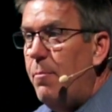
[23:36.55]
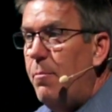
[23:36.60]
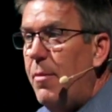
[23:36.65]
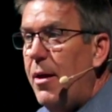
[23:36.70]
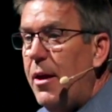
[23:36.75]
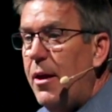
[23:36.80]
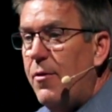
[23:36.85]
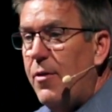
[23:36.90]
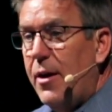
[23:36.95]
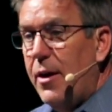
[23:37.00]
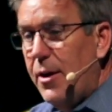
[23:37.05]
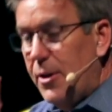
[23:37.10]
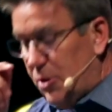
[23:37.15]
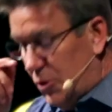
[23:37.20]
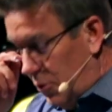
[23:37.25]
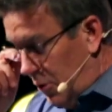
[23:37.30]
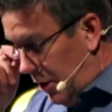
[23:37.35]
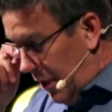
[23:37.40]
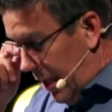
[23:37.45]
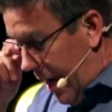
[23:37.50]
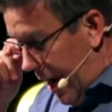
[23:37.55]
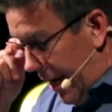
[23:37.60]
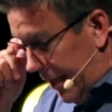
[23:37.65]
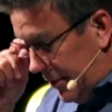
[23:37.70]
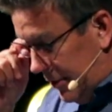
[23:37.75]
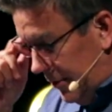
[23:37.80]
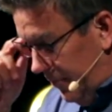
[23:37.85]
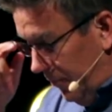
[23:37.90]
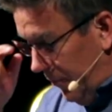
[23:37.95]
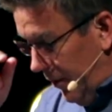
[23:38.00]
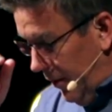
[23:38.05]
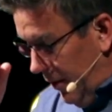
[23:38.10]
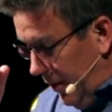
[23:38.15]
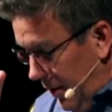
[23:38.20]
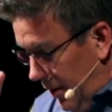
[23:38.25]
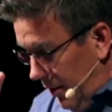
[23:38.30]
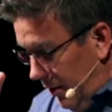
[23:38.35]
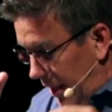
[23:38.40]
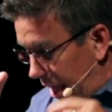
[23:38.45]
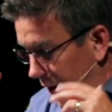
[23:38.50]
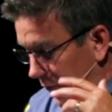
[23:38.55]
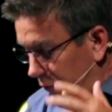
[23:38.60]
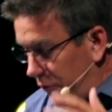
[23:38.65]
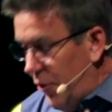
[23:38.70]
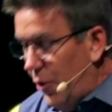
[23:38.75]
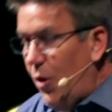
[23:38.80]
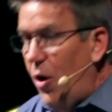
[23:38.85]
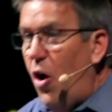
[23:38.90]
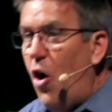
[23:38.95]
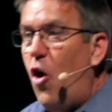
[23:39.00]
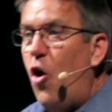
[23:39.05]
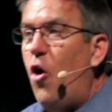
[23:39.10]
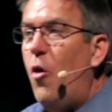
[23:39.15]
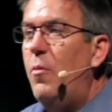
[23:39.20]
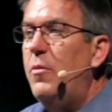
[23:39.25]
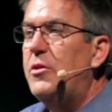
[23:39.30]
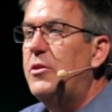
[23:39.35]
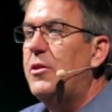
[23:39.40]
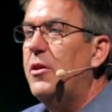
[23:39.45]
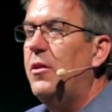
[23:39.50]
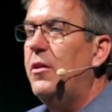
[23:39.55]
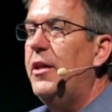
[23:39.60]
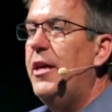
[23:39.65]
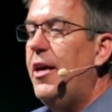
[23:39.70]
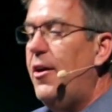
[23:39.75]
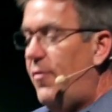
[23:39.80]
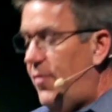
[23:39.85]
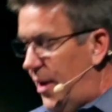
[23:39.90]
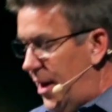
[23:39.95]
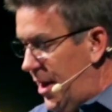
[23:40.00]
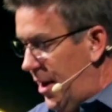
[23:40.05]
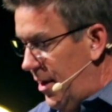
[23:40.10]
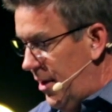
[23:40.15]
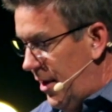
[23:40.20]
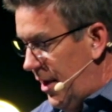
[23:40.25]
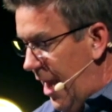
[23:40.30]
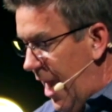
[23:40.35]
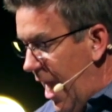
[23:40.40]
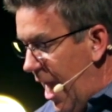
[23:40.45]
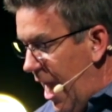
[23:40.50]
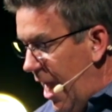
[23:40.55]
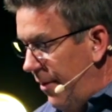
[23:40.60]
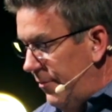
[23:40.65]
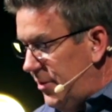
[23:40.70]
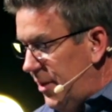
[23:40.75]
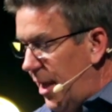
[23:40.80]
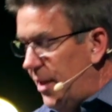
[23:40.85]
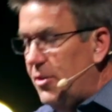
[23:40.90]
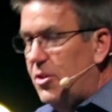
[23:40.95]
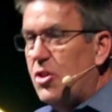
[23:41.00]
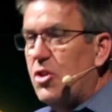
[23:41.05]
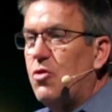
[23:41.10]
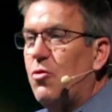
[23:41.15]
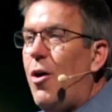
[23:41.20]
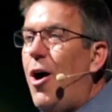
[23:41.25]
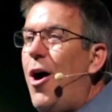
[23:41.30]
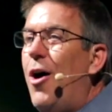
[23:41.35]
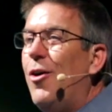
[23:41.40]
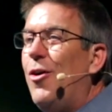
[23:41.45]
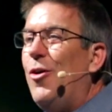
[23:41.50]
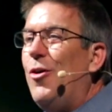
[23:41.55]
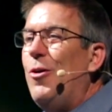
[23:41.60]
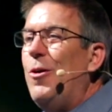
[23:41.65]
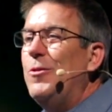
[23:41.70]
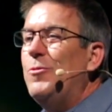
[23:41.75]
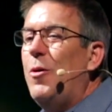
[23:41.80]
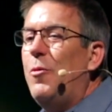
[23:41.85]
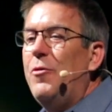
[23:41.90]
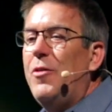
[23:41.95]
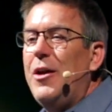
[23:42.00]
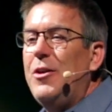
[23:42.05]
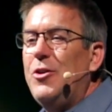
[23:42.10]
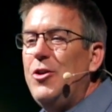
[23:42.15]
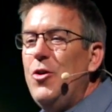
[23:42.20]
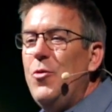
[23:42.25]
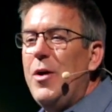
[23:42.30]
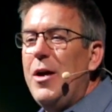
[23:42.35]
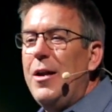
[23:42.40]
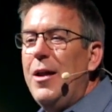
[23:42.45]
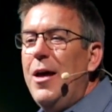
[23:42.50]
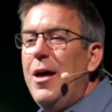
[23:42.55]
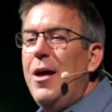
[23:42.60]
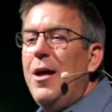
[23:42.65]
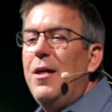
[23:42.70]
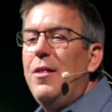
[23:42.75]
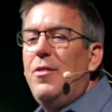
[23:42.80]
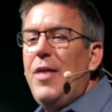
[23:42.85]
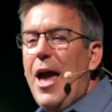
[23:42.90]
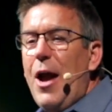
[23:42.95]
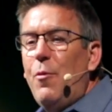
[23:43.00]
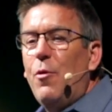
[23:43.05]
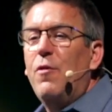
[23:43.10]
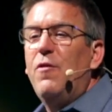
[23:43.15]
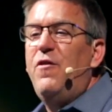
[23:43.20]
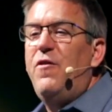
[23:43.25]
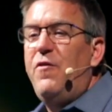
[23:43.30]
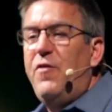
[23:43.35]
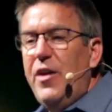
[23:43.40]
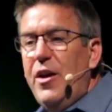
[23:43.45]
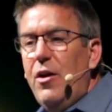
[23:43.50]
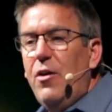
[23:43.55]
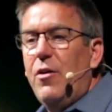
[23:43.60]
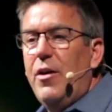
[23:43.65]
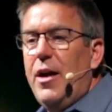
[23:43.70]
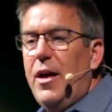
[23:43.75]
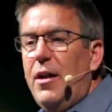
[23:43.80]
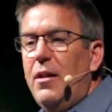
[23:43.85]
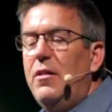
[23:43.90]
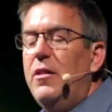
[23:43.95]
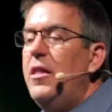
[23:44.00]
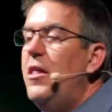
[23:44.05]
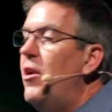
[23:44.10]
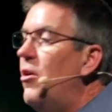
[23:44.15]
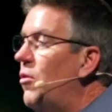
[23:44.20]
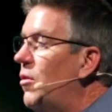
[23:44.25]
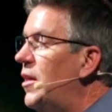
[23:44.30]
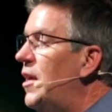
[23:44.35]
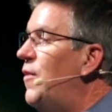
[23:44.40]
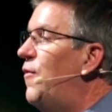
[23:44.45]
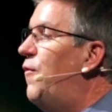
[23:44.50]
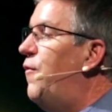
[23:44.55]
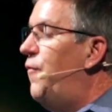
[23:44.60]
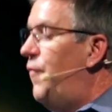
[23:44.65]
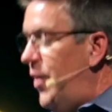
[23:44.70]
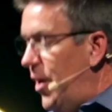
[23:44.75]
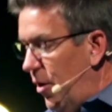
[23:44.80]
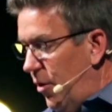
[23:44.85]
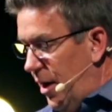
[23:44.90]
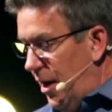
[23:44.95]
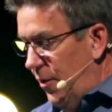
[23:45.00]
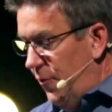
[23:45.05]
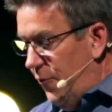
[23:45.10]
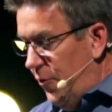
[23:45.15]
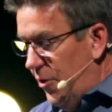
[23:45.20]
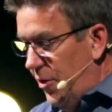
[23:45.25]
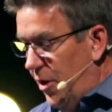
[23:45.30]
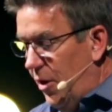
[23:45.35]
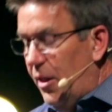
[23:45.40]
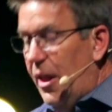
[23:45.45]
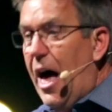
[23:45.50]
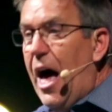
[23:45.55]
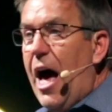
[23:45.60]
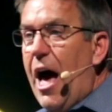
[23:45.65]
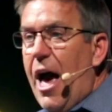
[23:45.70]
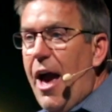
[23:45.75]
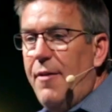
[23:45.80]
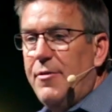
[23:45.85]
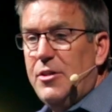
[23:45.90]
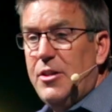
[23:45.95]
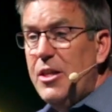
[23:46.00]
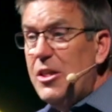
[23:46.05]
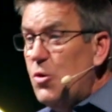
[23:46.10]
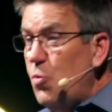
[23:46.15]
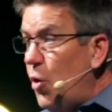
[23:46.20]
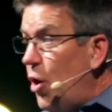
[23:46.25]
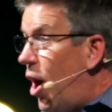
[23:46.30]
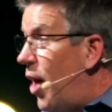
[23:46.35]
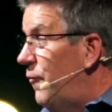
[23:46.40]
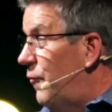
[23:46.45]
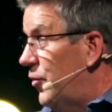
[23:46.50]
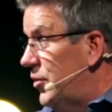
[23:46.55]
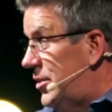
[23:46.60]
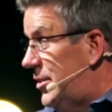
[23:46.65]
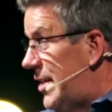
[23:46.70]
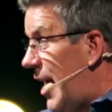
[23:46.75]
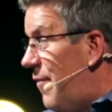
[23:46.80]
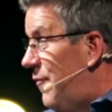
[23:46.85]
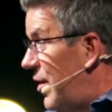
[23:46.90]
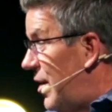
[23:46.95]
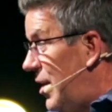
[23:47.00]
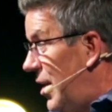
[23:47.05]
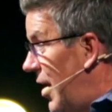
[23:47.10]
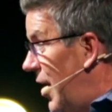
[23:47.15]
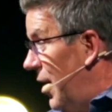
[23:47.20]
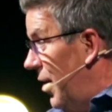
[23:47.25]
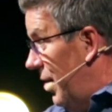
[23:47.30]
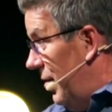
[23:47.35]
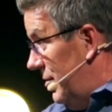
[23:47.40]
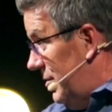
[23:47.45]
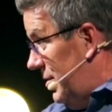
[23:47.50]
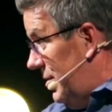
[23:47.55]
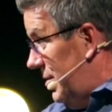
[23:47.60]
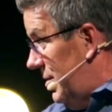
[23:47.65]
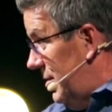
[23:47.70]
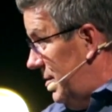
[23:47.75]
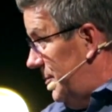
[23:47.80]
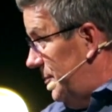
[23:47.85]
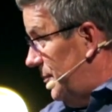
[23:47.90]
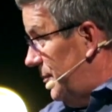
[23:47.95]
many of the Israelites left their homes to live in caves and strongholds. What were they doing? They were fearing, literally fearing for their lives. This went on for 7 years.